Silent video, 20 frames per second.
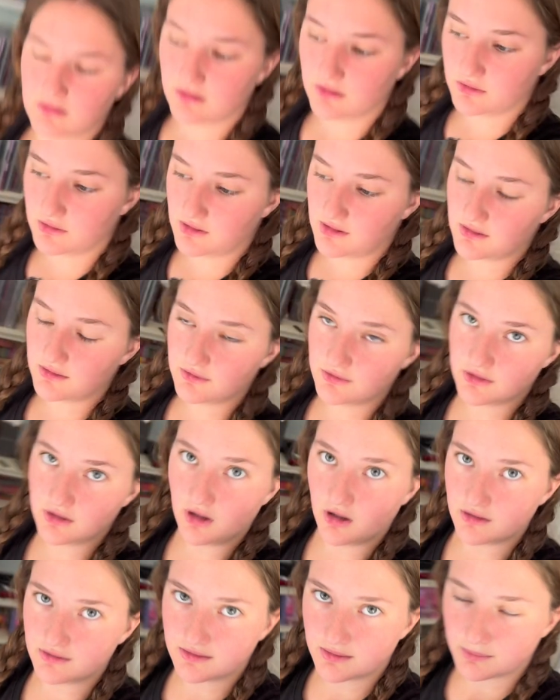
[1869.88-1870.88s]
low-key
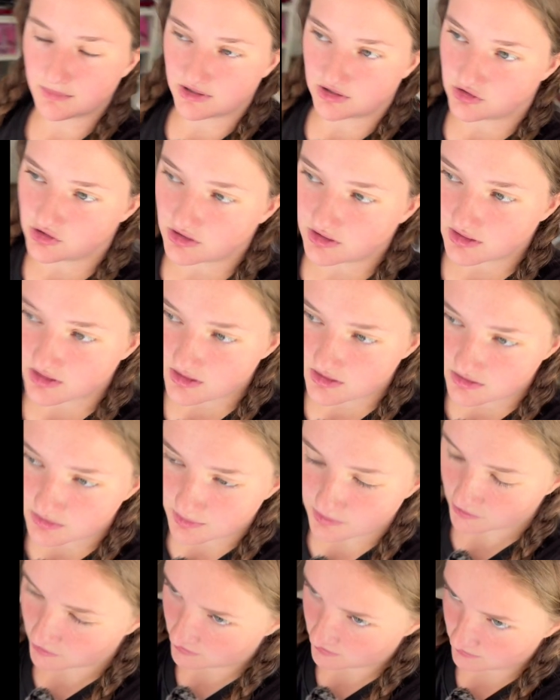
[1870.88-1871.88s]
forgot to mention this,
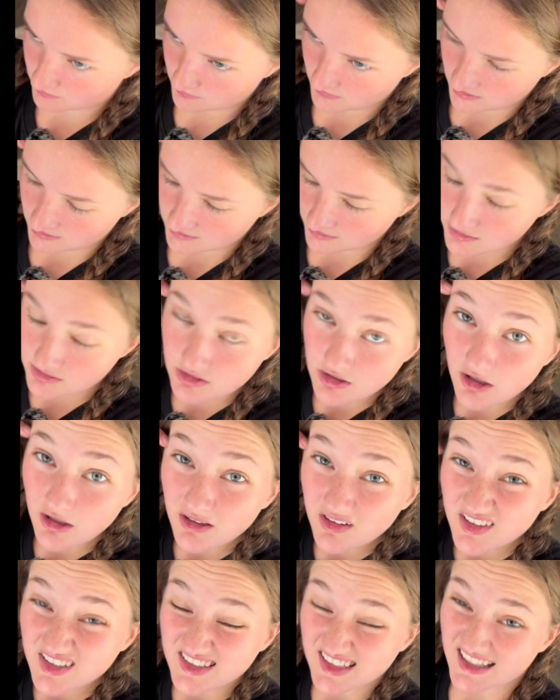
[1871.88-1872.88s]
but my
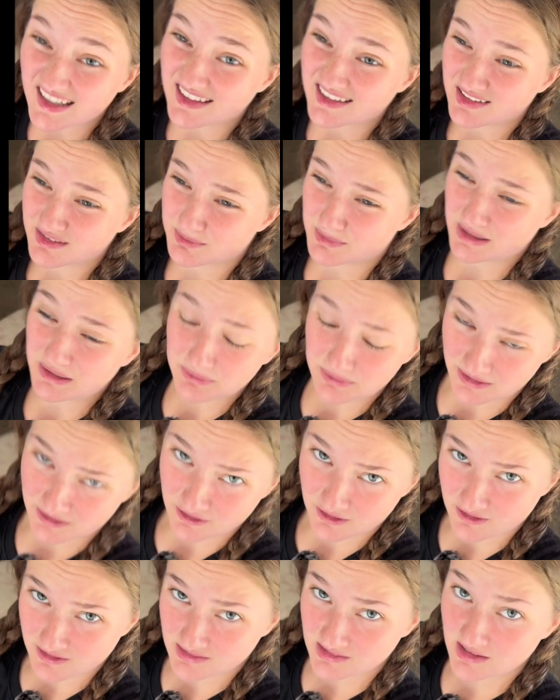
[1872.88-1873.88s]
Discogs says my
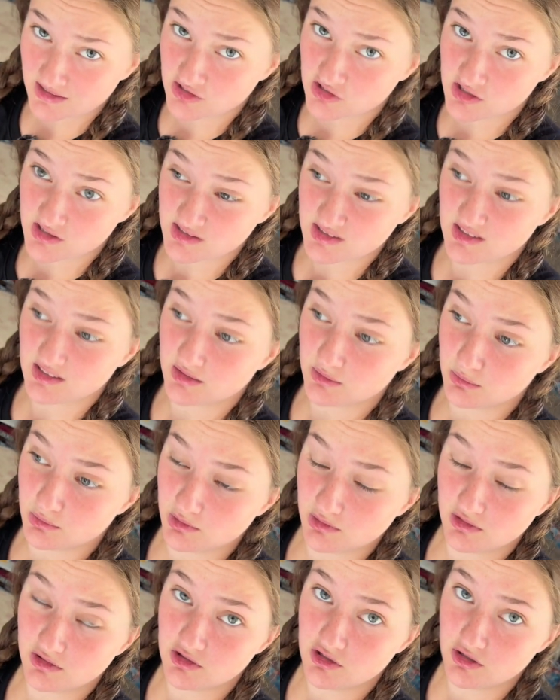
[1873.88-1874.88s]
record collection is like
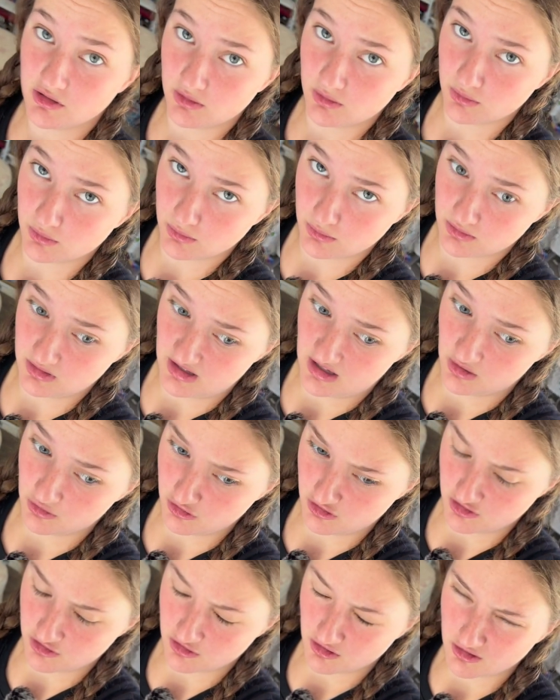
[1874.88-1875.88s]
worth
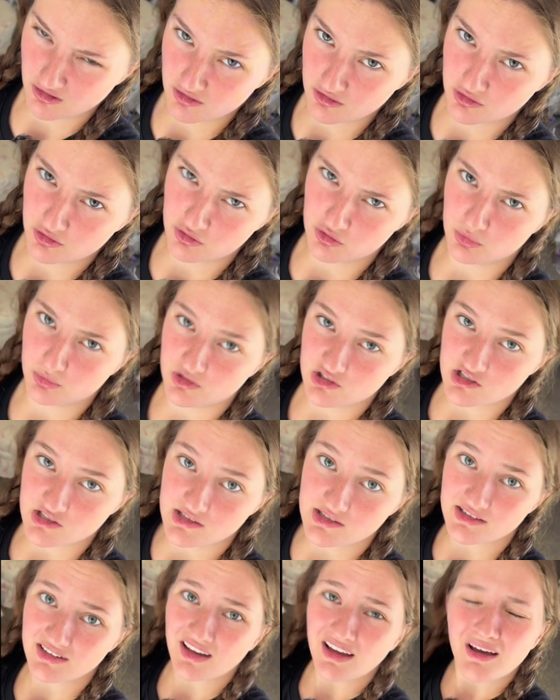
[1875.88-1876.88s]
$2,000, which
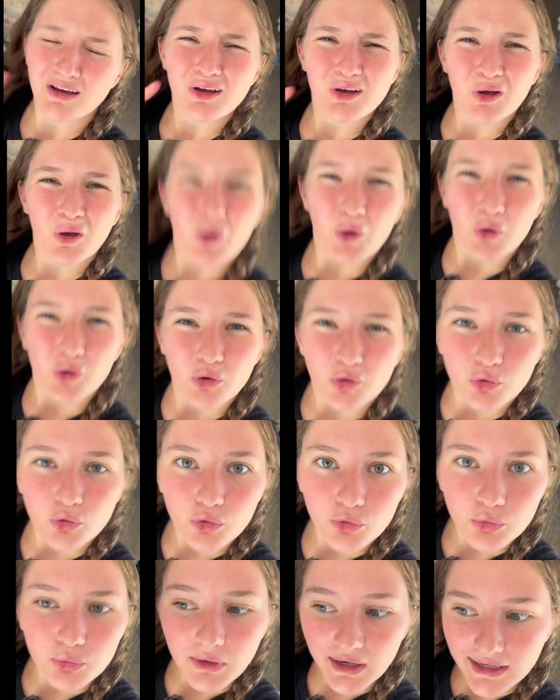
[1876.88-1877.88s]
is
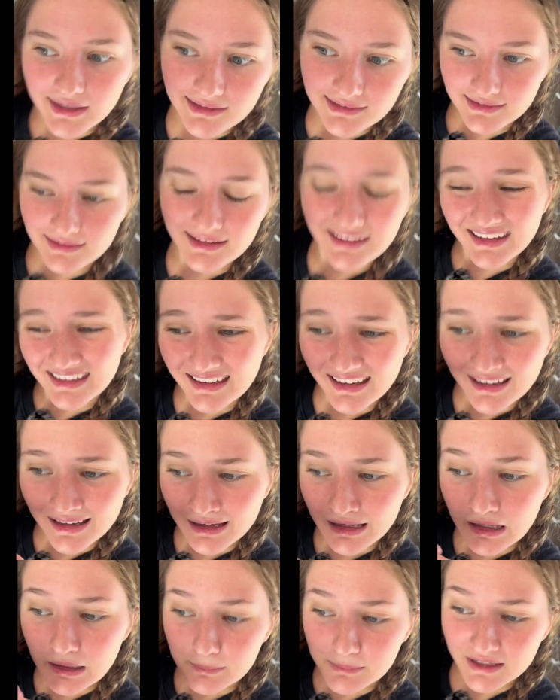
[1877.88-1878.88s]
crazy,
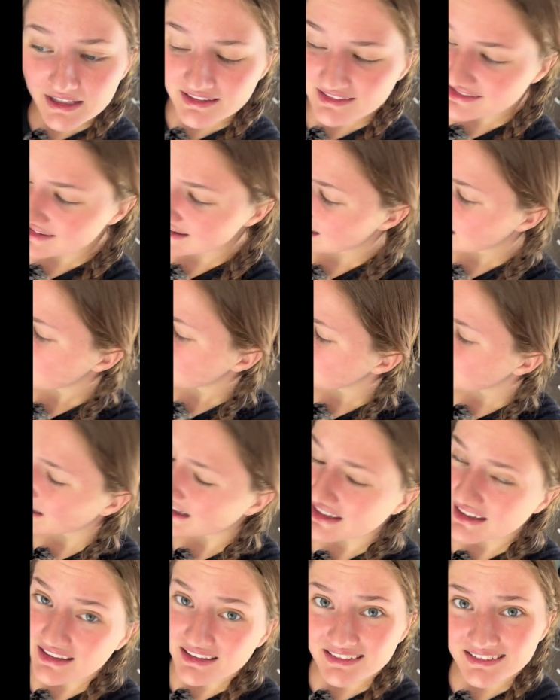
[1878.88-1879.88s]
because then I'm
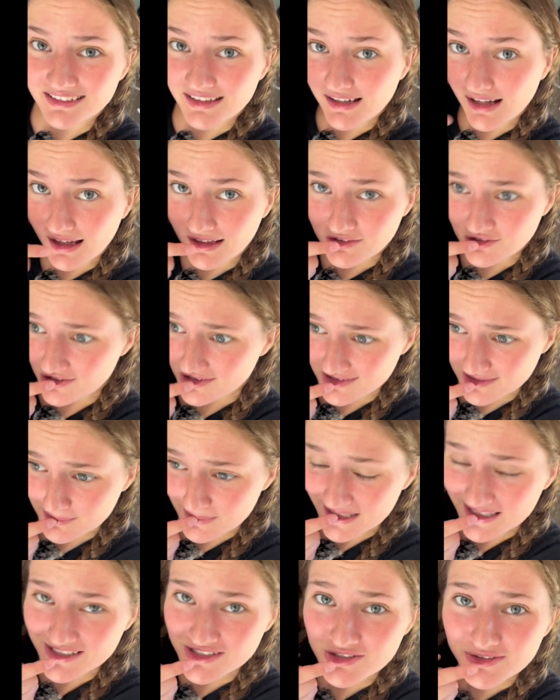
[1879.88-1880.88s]
like, did I just spend